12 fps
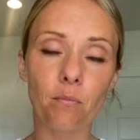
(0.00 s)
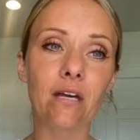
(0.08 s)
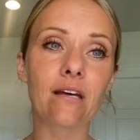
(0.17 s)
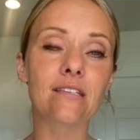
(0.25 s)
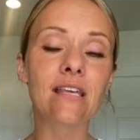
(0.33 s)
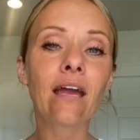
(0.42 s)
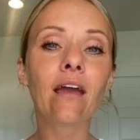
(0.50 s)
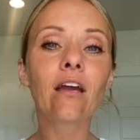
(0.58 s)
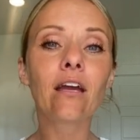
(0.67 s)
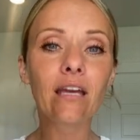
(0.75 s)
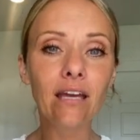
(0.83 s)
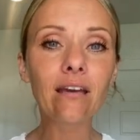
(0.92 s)
because
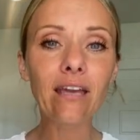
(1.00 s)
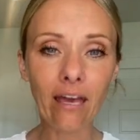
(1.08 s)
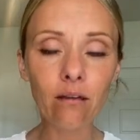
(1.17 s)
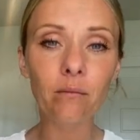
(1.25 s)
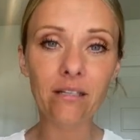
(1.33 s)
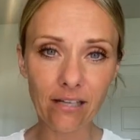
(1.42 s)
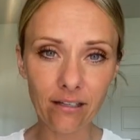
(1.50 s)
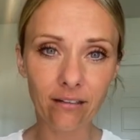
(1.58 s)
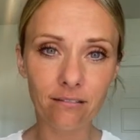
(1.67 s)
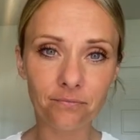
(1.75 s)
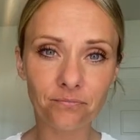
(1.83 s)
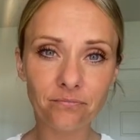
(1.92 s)
it can be done.